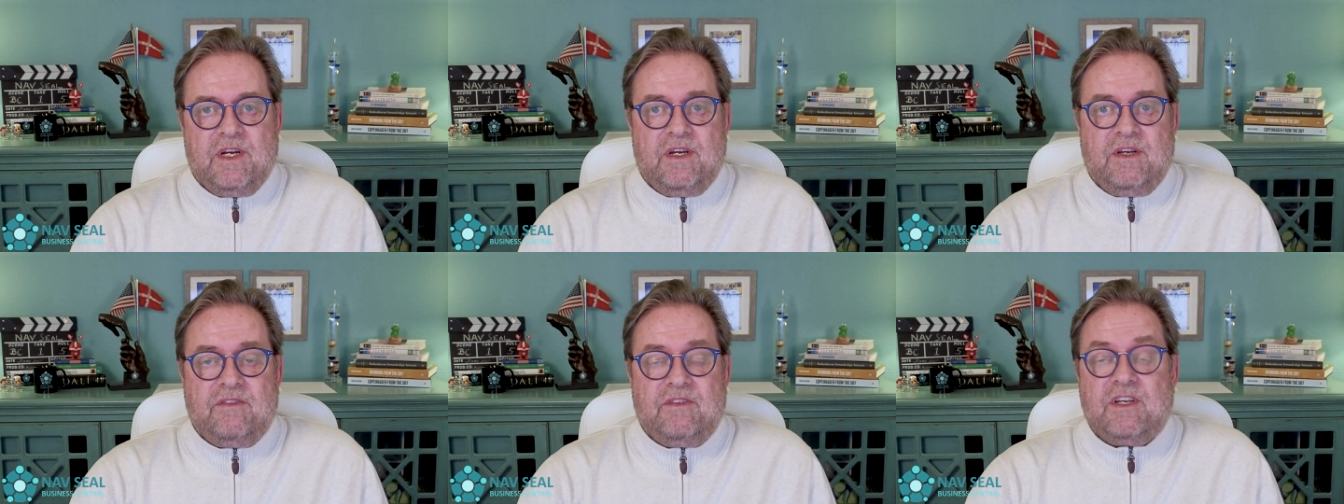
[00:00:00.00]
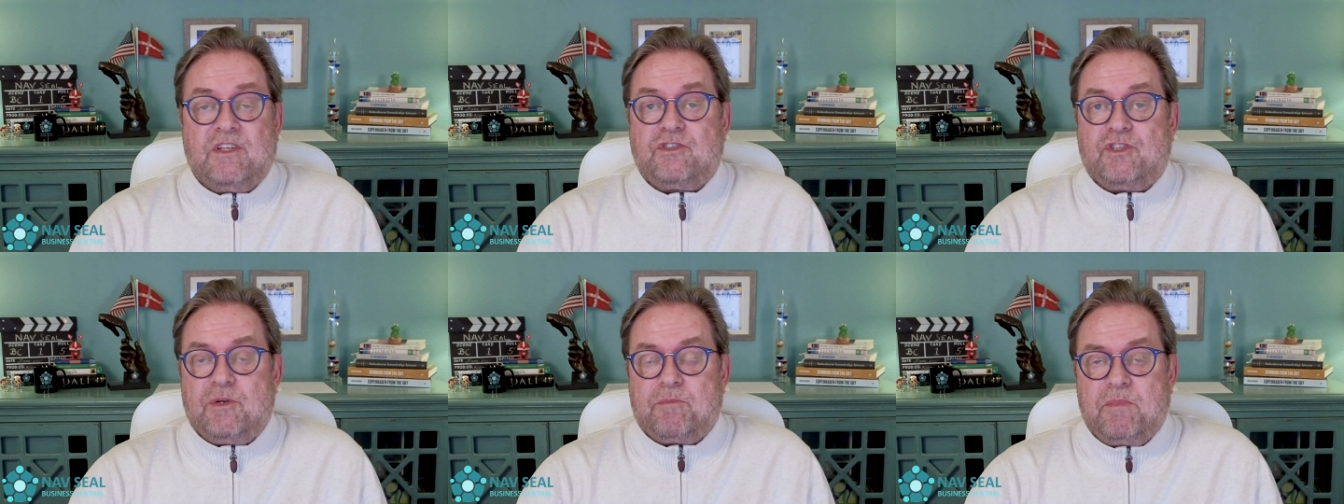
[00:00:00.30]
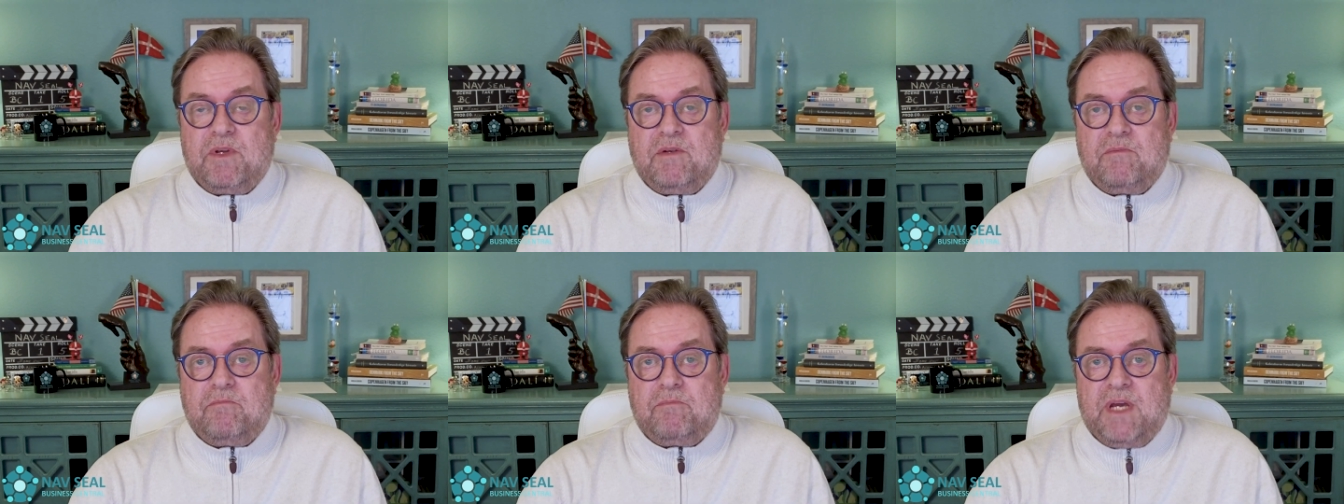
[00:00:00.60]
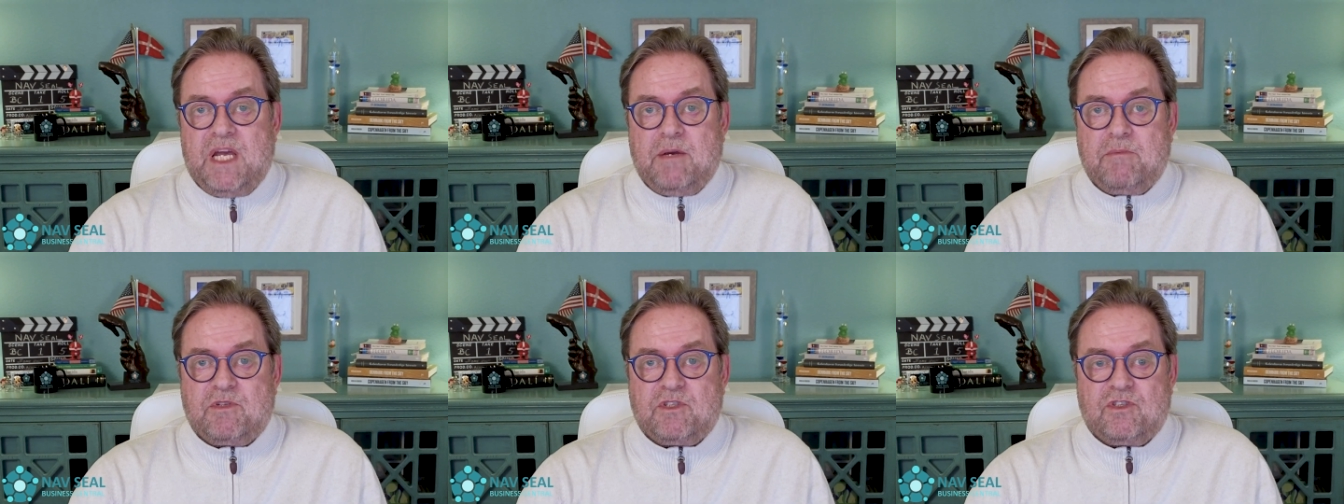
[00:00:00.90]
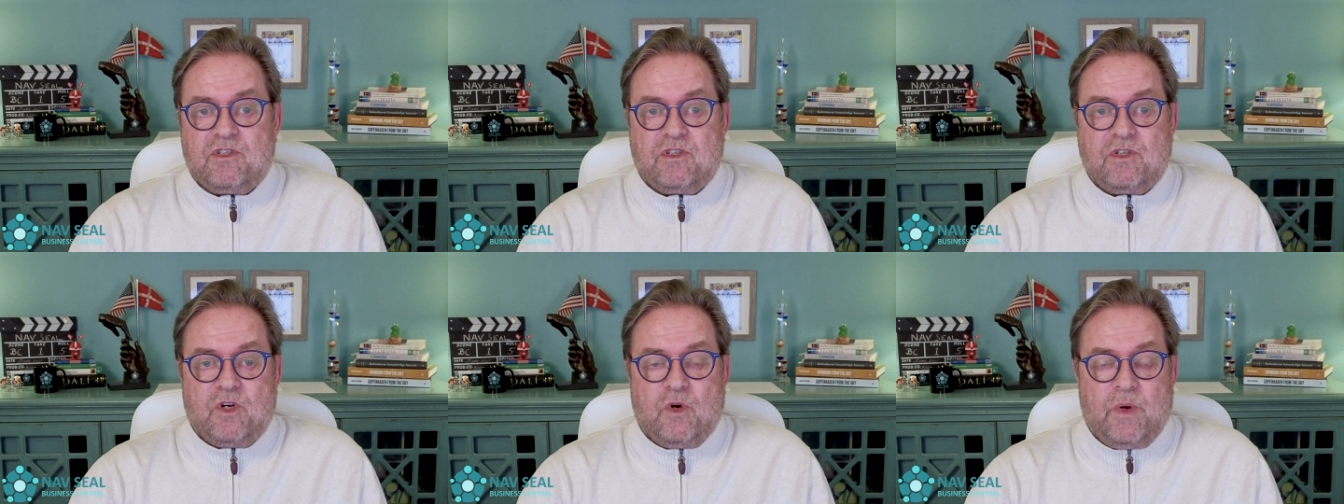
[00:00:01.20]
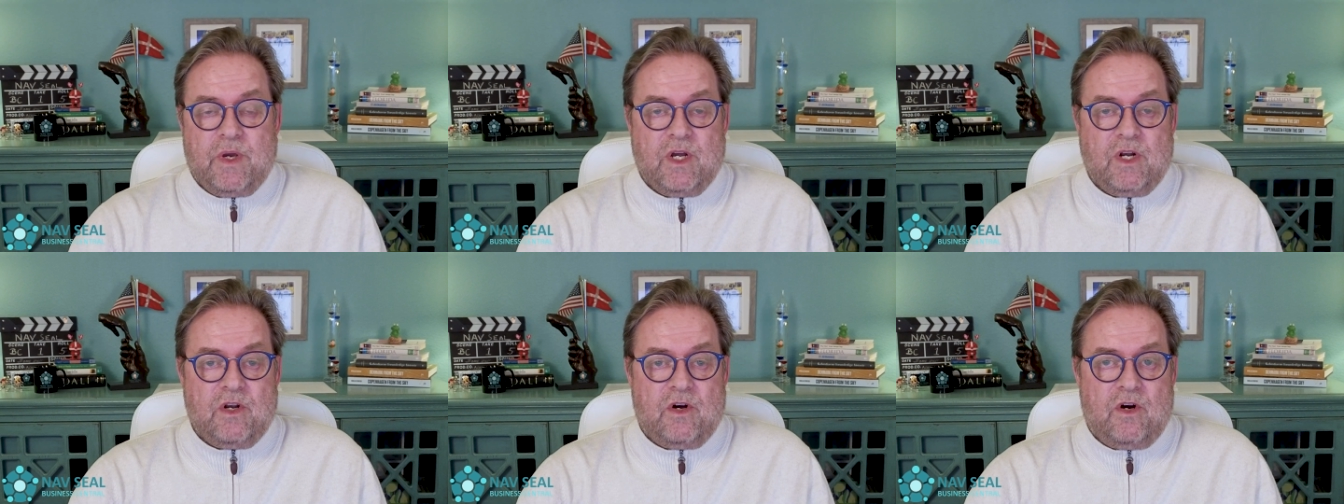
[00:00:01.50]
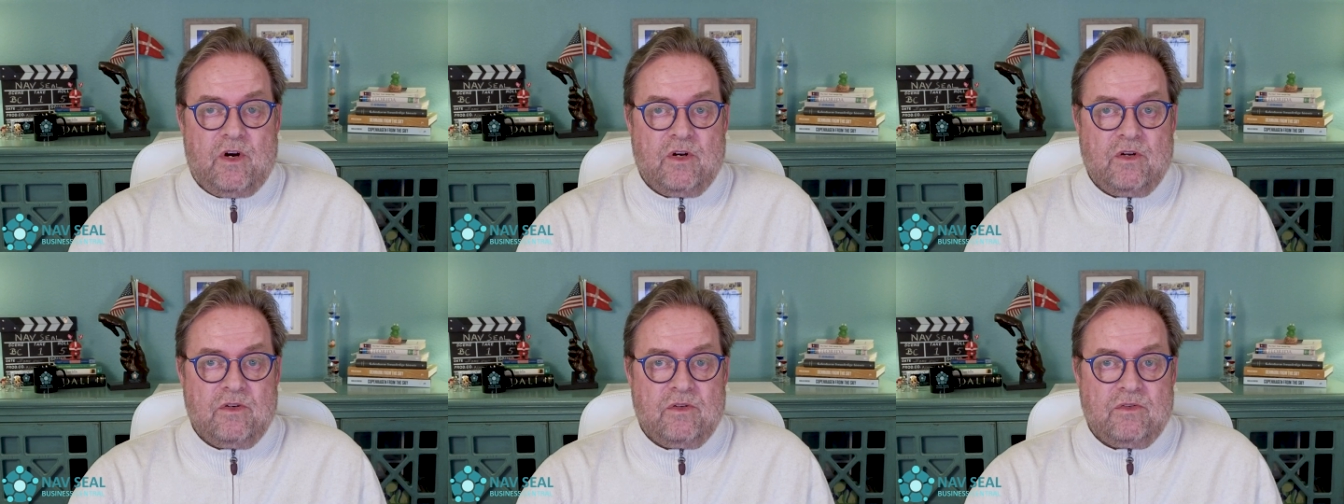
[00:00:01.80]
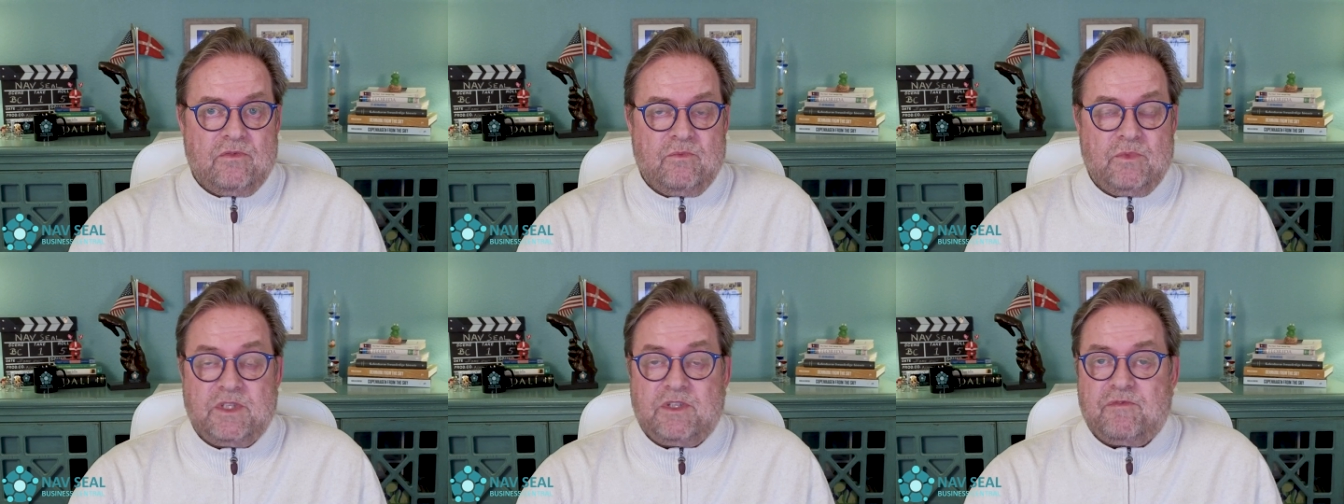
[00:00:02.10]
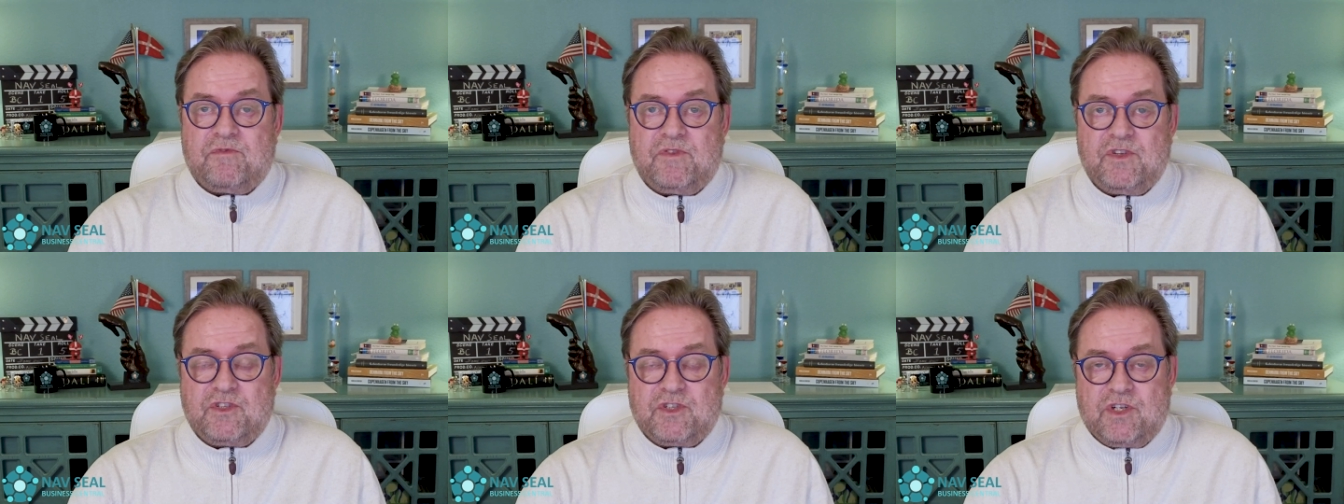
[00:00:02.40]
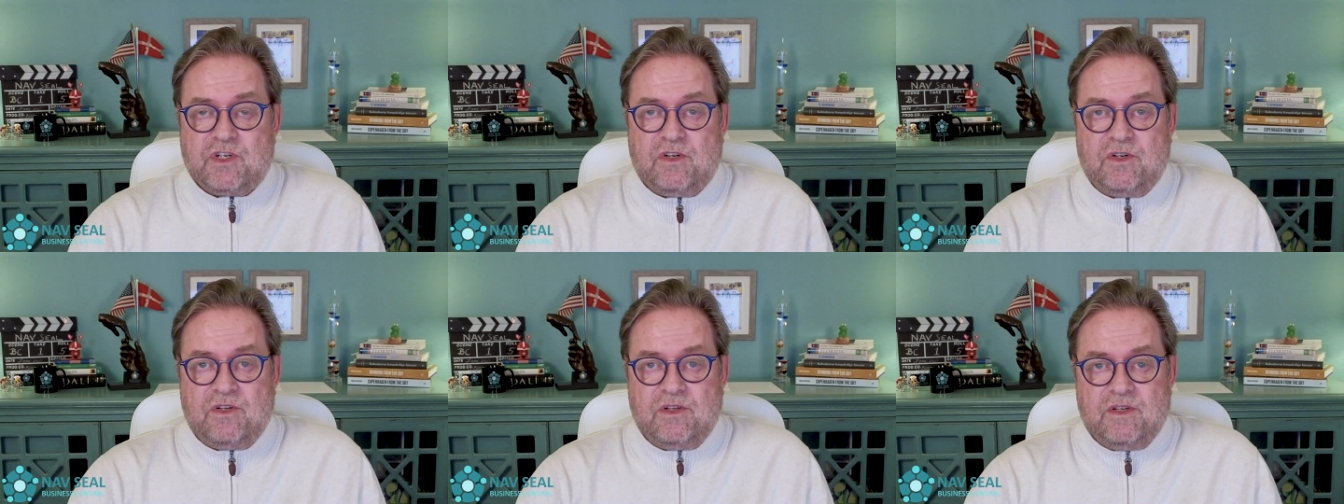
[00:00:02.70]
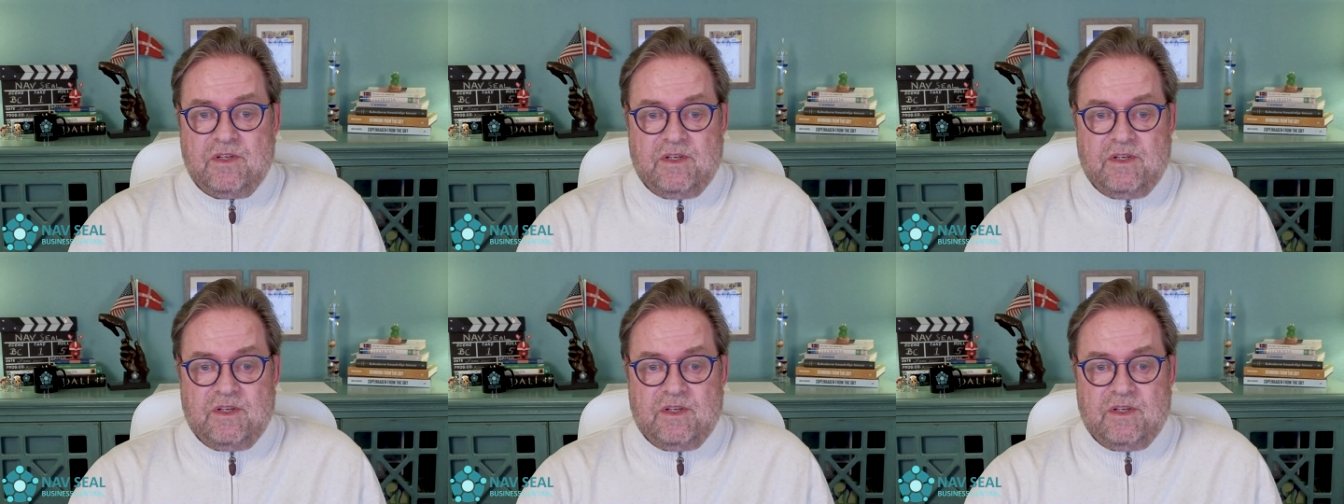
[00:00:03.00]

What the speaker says: their shipment papers going along with the physical